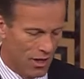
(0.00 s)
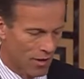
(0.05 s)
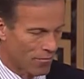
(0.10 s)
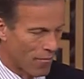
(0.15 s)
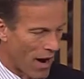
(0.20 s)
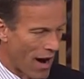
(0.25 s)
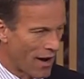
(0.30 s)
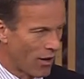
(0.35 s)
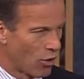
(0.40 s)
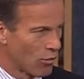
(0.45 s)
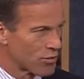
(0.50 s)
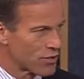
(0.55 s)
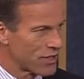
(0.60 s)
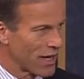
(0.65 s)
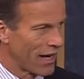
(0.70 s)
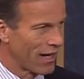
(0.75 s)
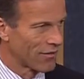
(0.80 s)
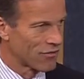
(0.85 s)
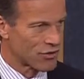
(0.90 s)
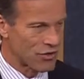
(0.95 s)
My home
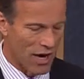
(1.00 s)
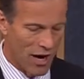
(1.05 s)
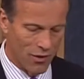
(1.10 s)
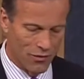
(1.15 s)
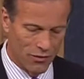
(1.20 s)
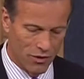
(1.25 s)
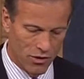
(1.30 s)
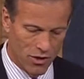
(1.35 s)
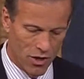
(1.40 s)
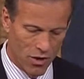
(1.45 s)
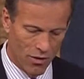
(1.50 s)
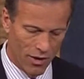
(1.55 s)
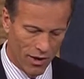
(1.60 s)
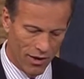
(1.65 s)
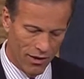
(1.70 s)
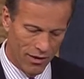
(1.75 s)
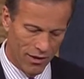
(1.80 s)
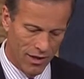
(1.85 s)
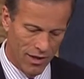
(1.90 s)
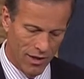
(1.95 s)
state of South Dakota,